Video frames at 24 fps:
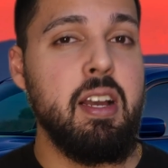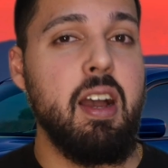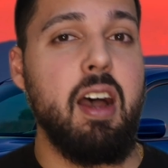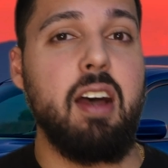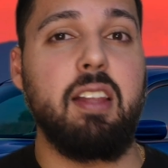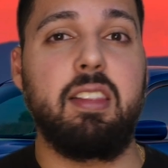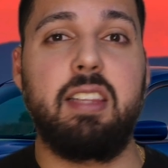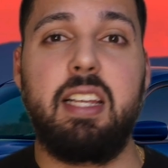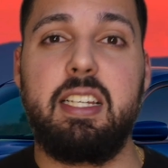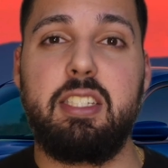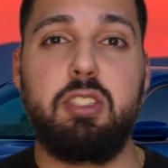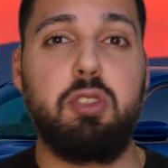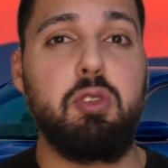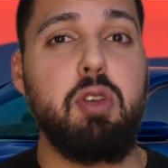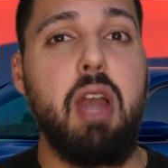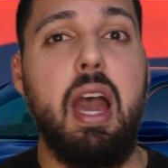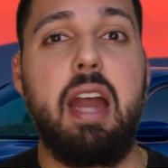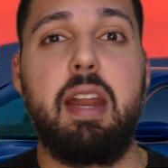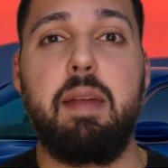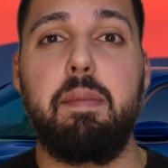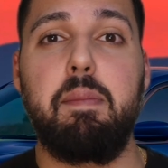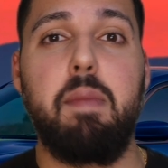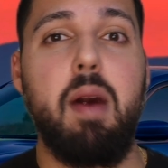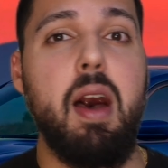Unless you
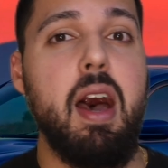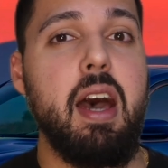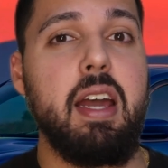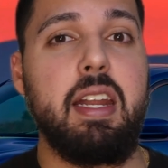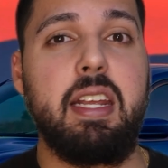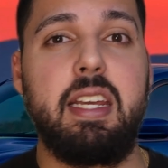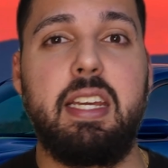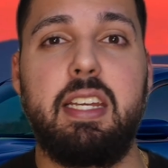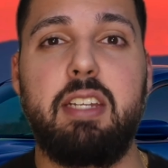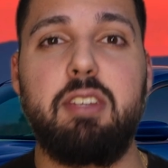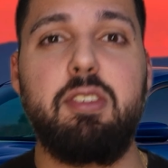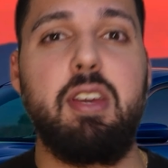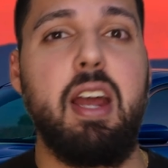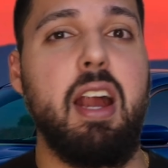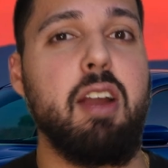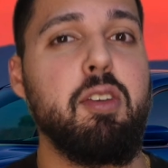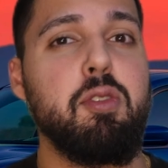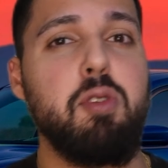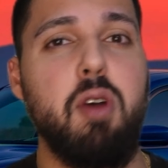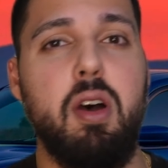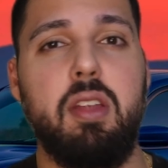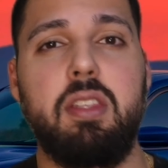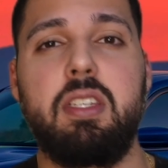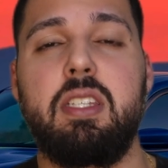got it modded, you got to
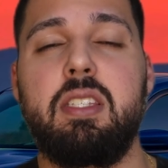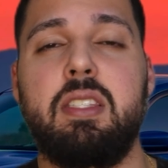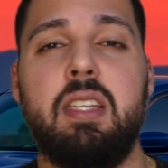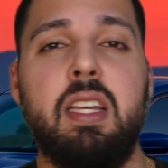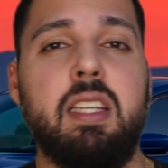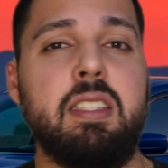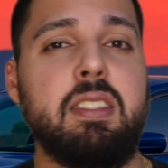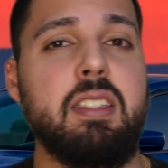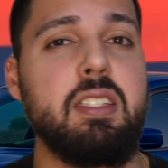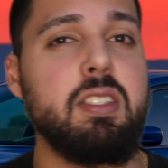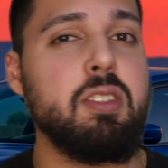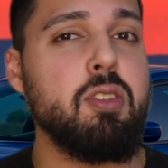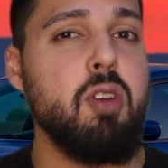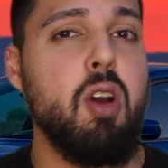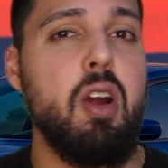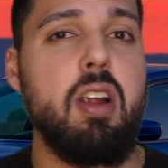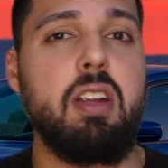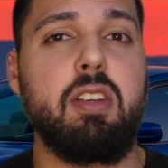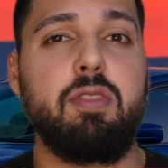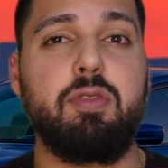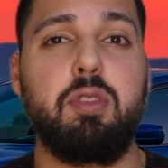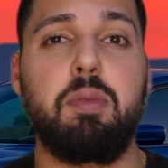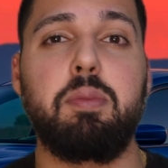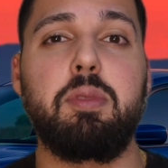do all these things. This
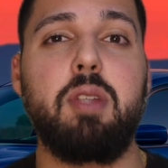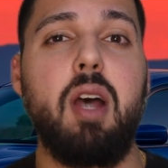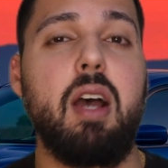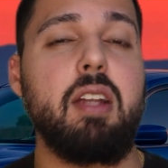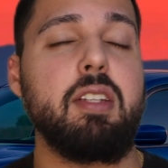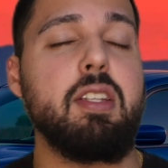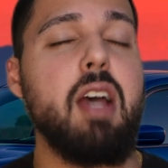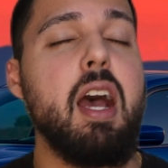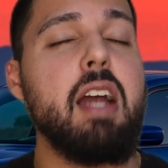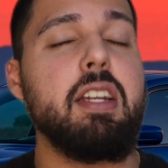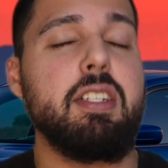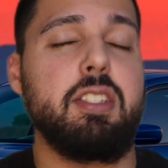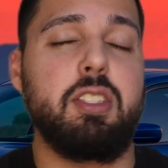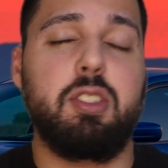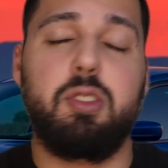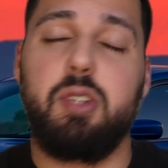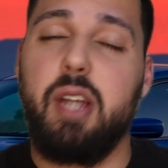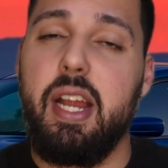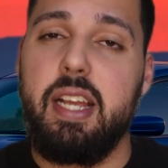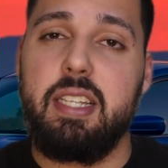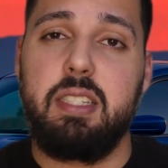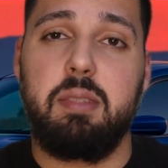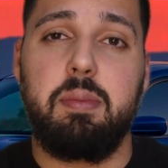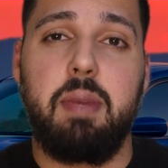car from Dodge is
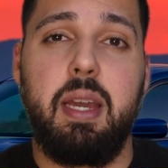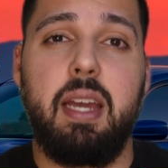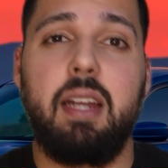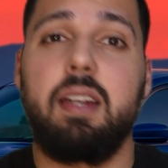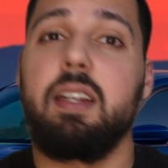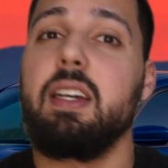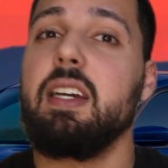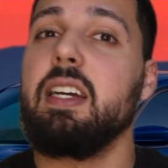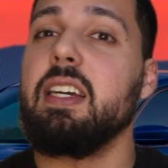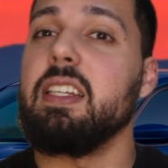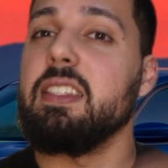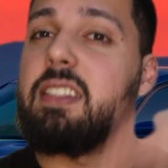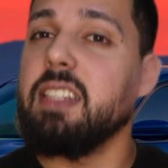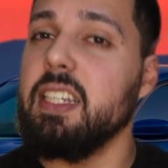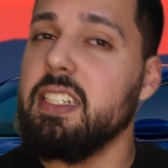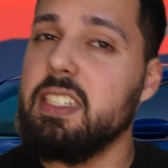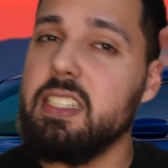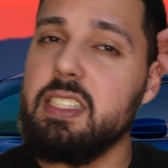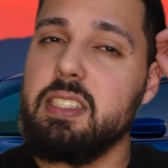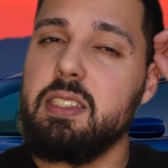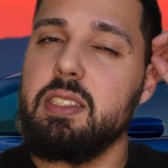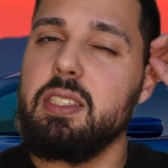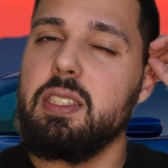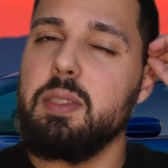crazy, man. They
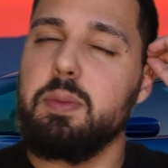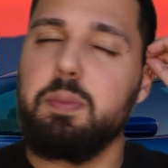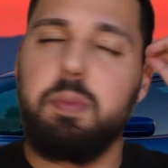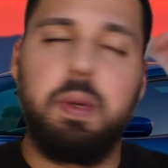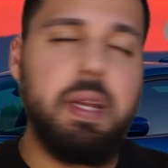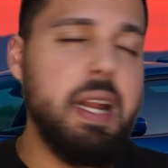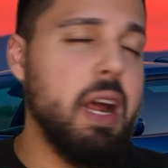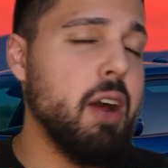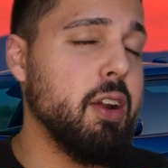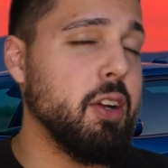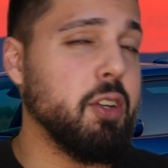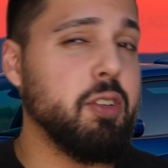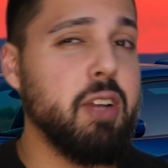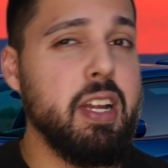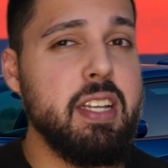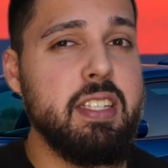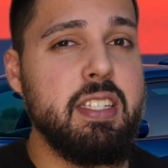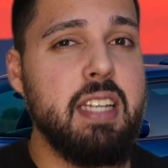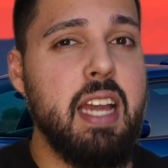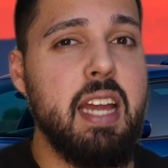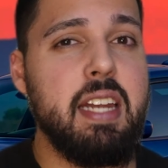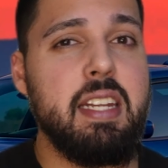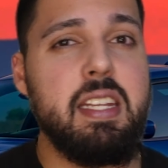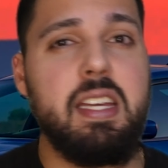just spit out a
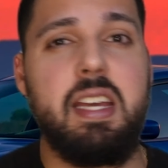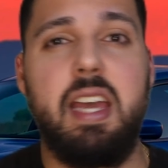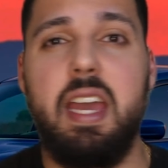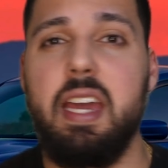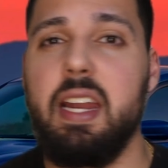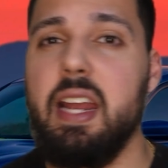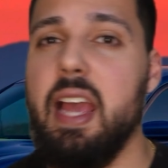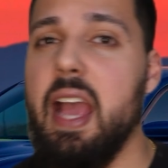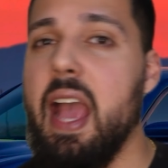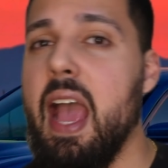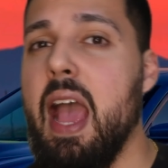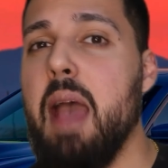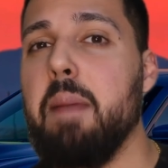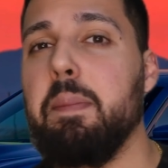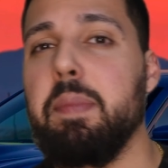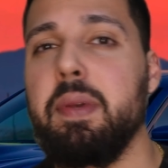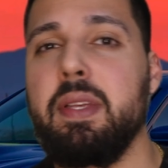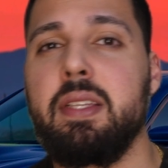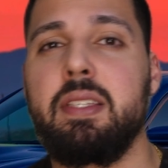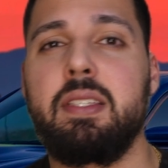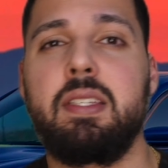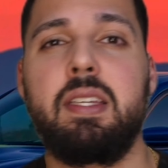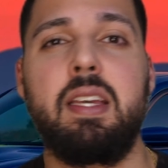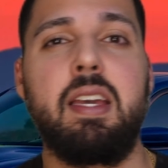crazy idea, and it
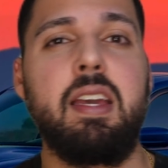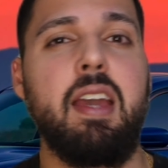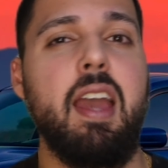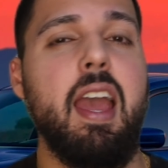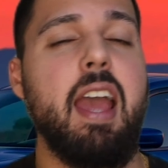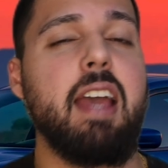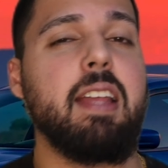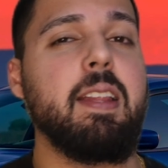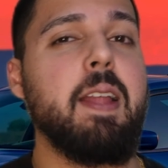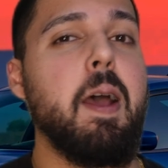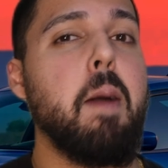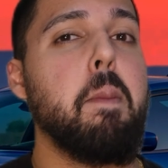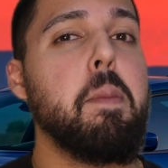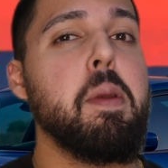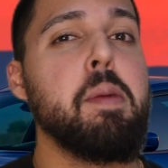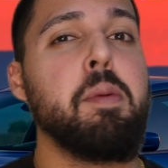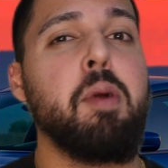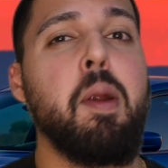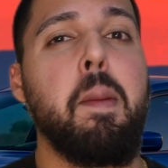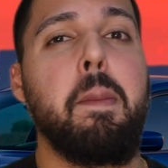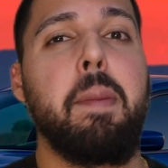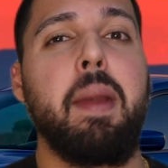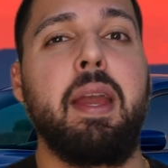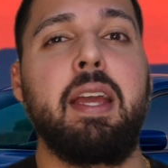happens, and now people
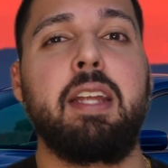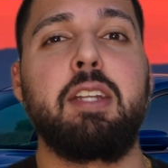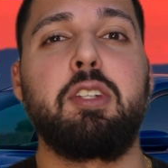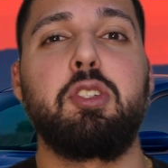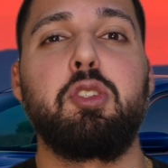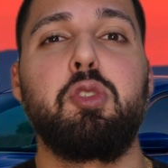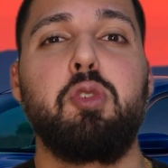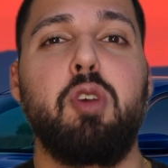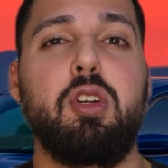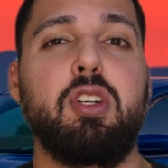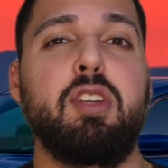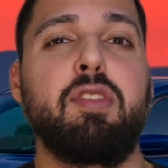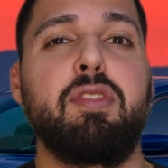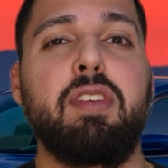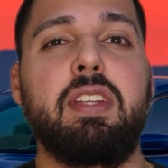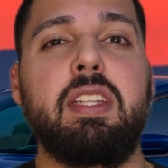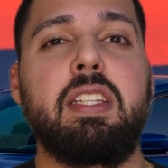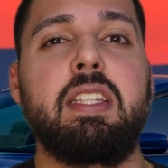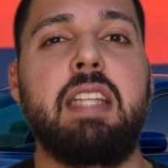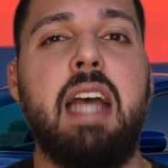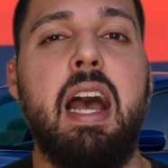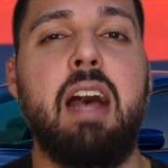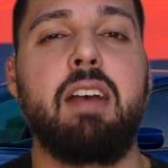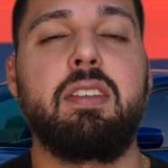are paying
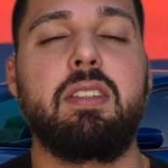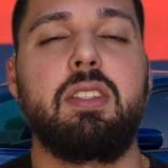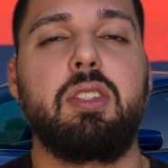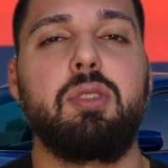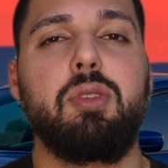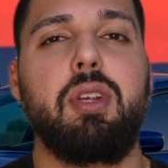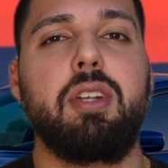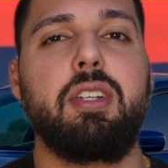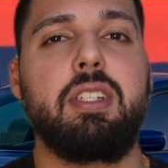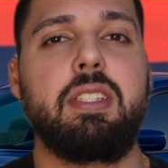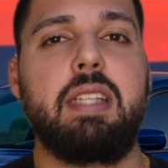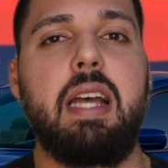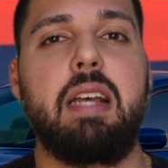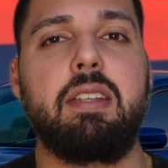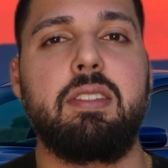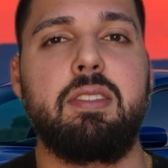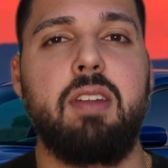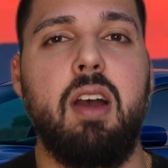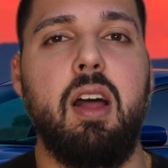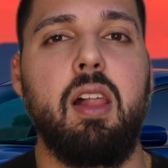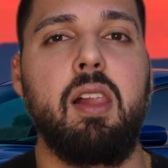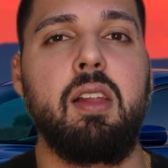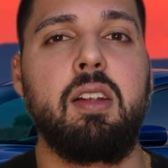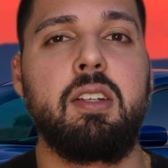$250,000,
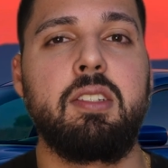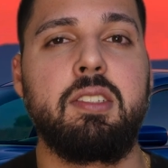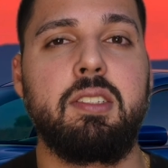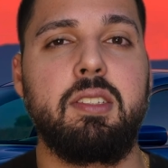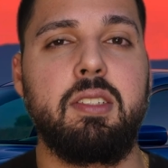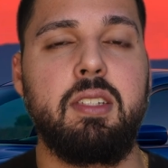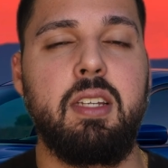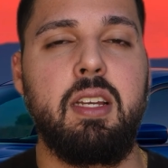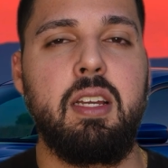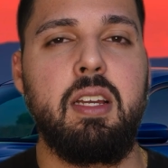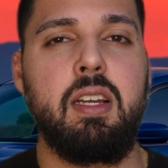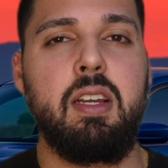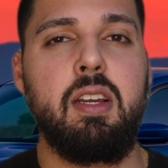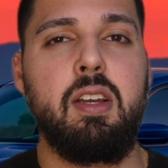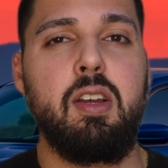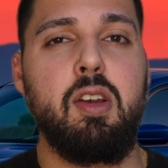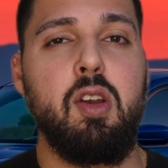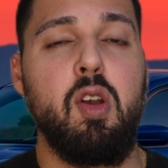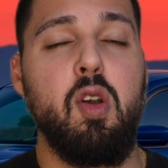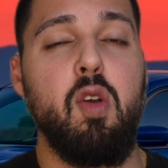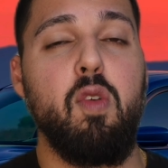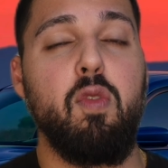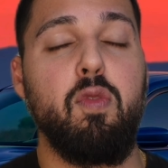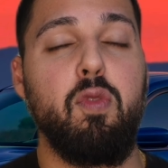$300,000
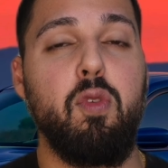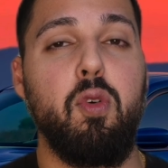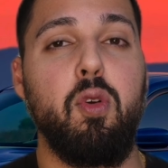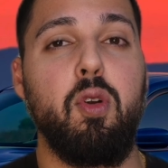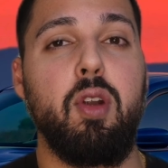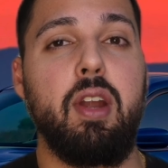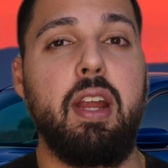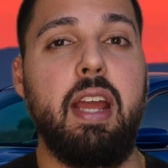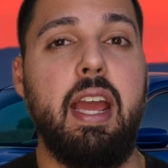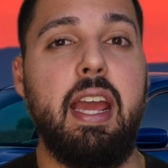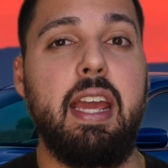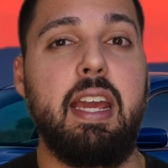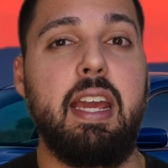for a